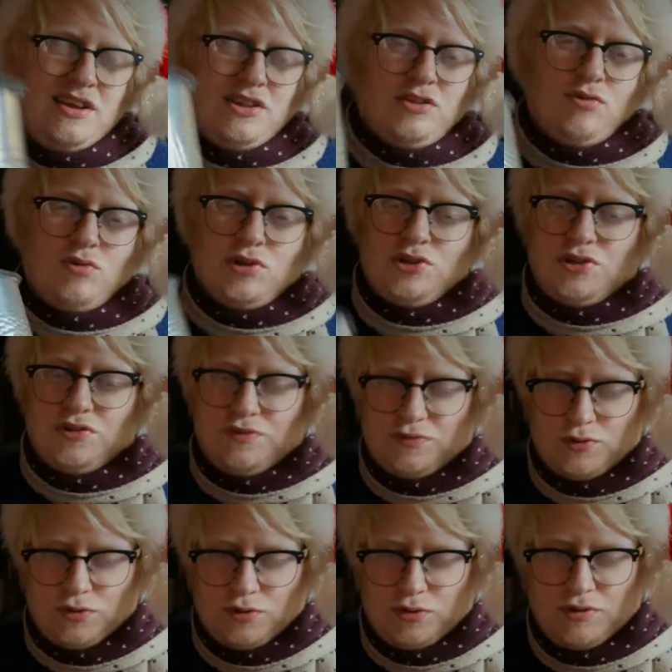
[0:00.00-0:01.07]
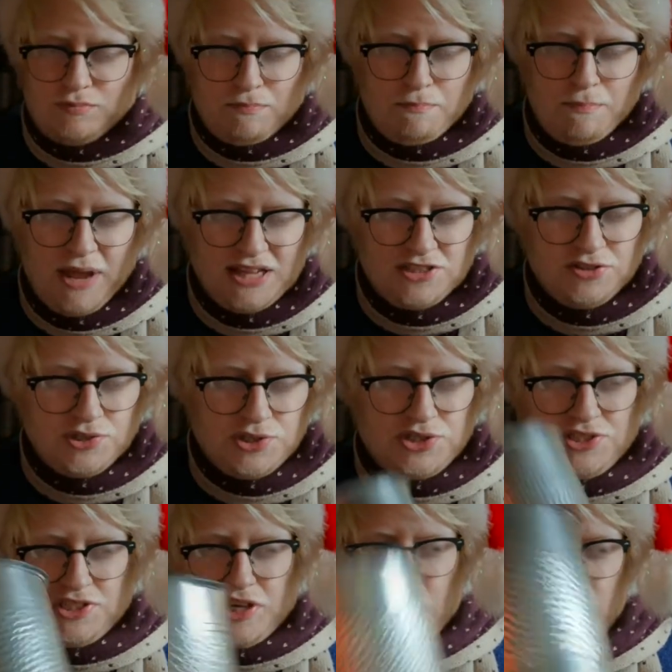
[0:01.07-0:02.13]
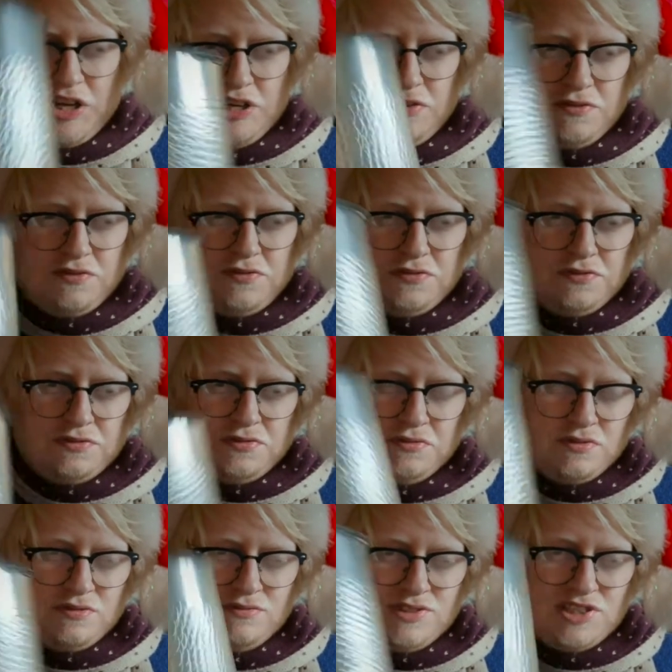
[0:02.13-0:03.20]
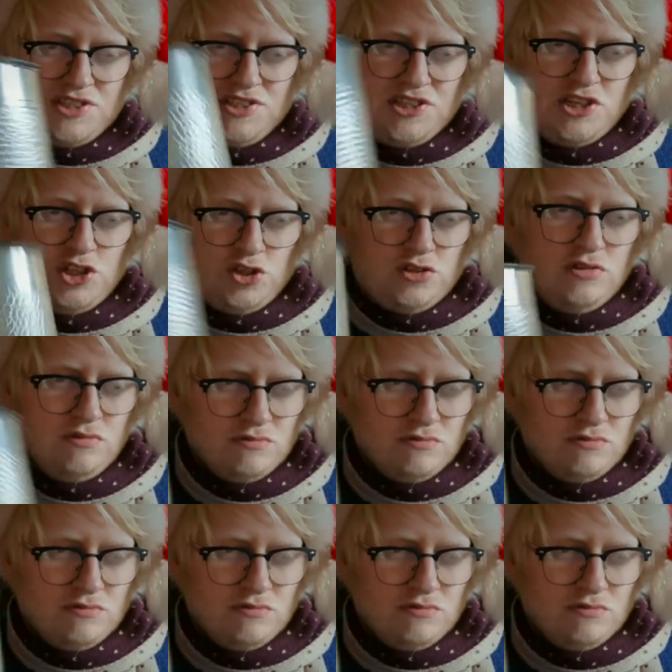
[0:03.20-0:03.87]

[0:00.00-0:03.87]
The wonderful metal stein of decision.